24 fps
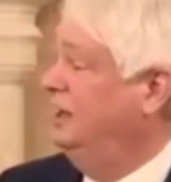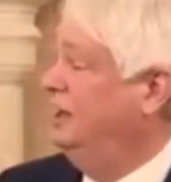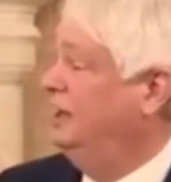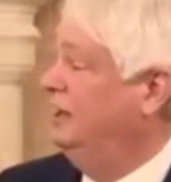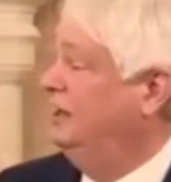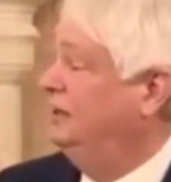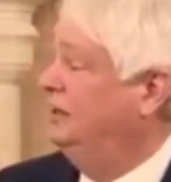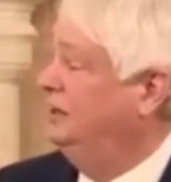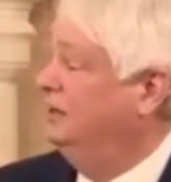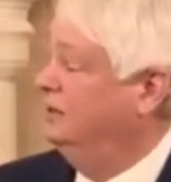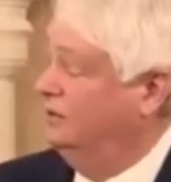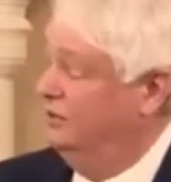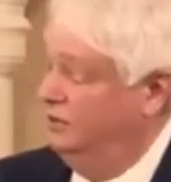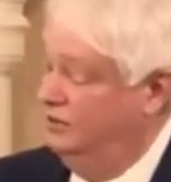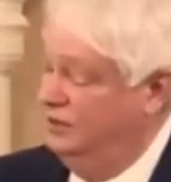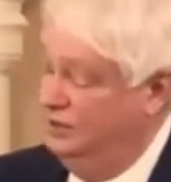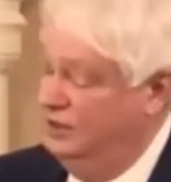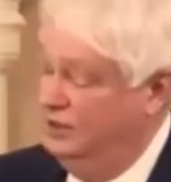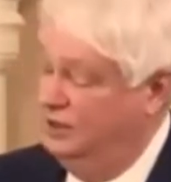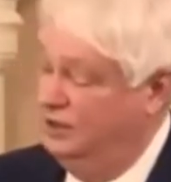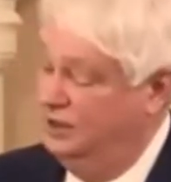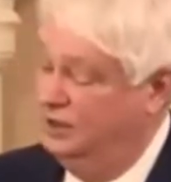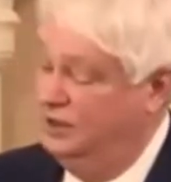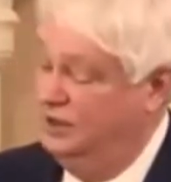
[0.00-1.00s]
And
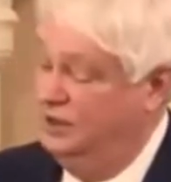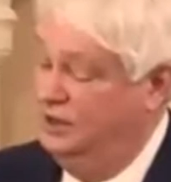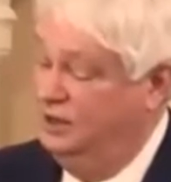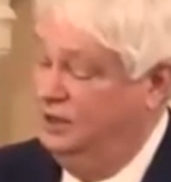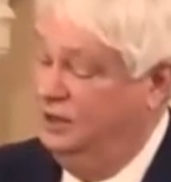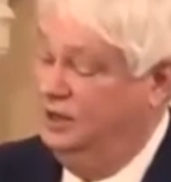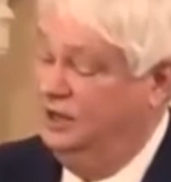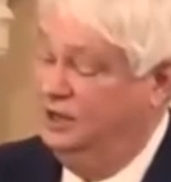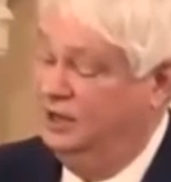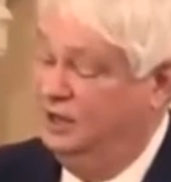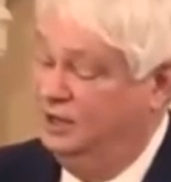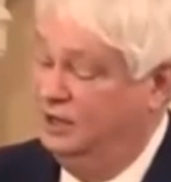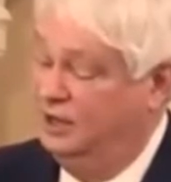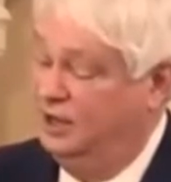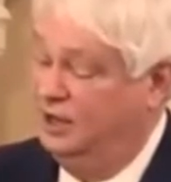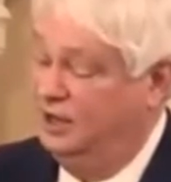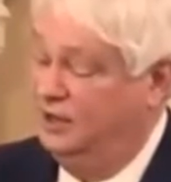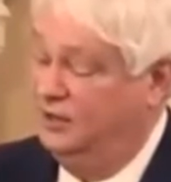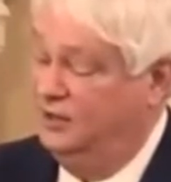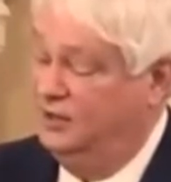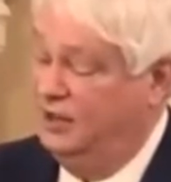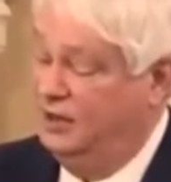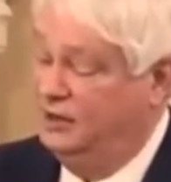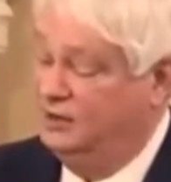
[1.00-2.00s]
then
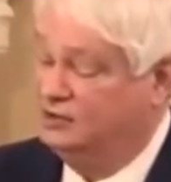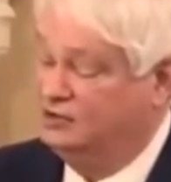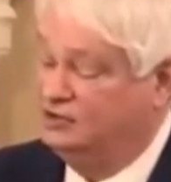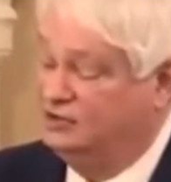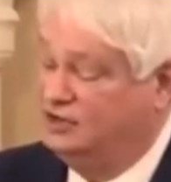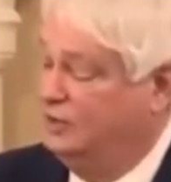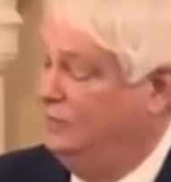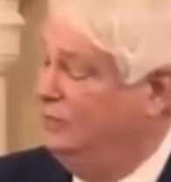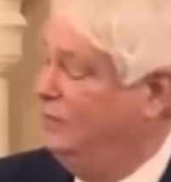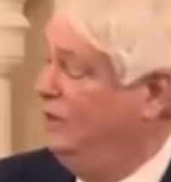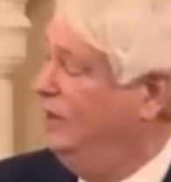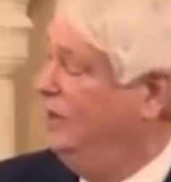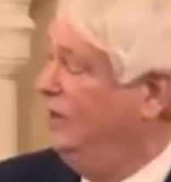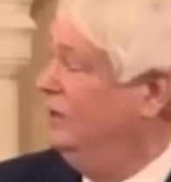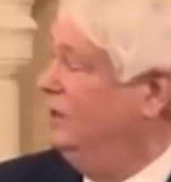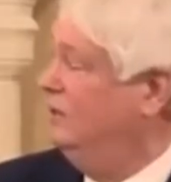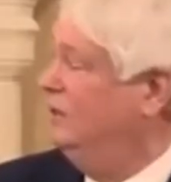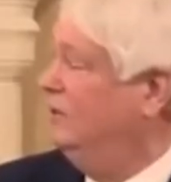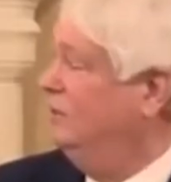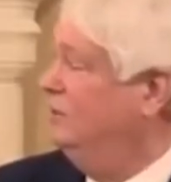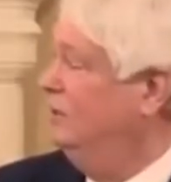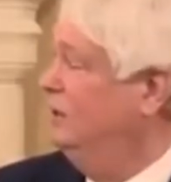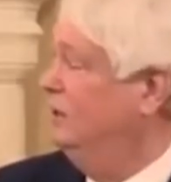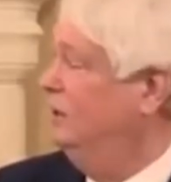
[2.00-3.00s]
they are
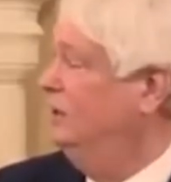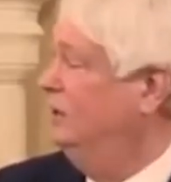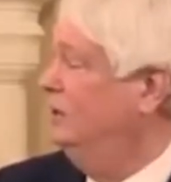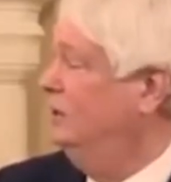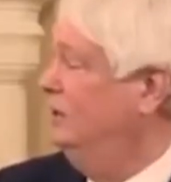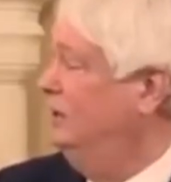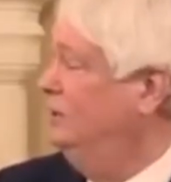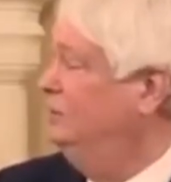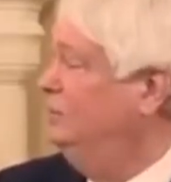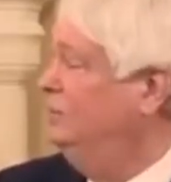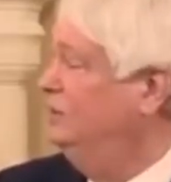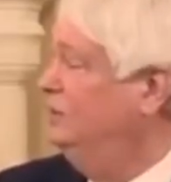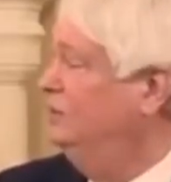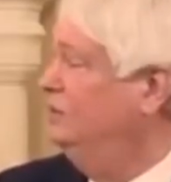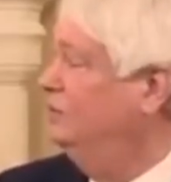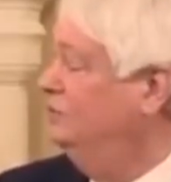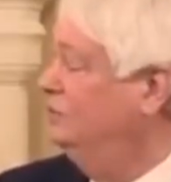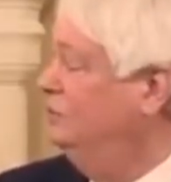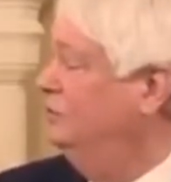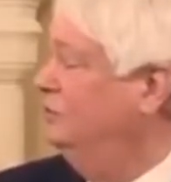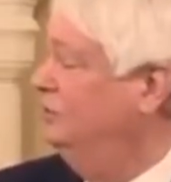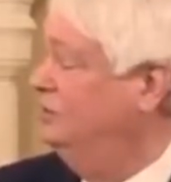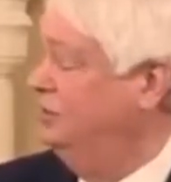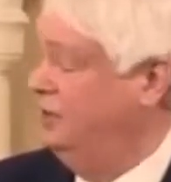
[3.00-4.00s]
somehow
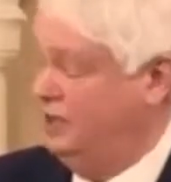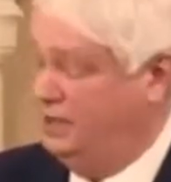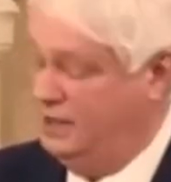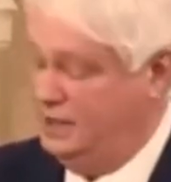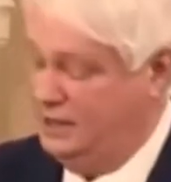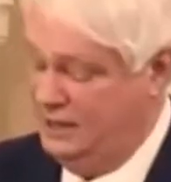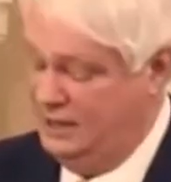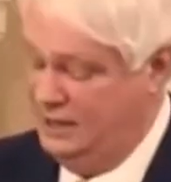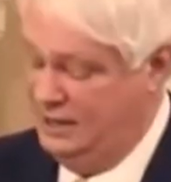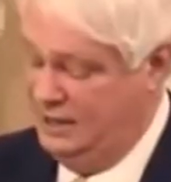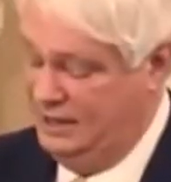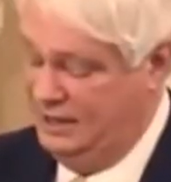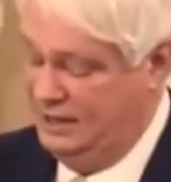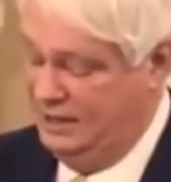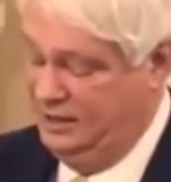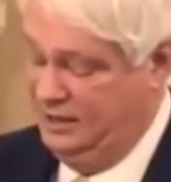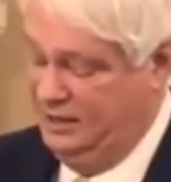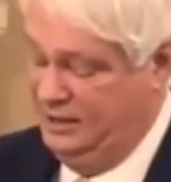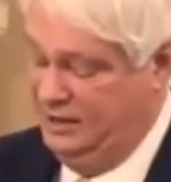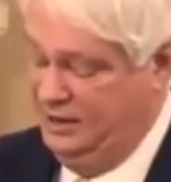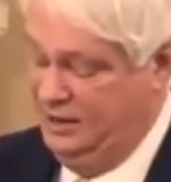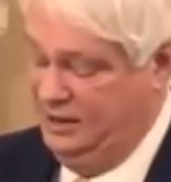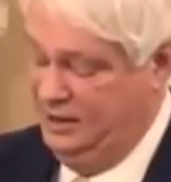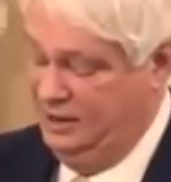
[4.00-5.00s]
limping through that,
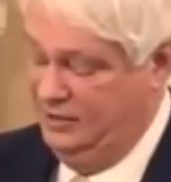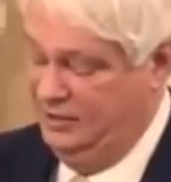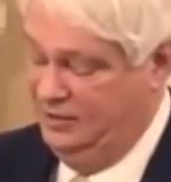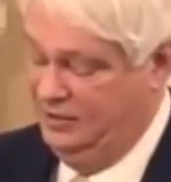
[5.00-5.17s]
and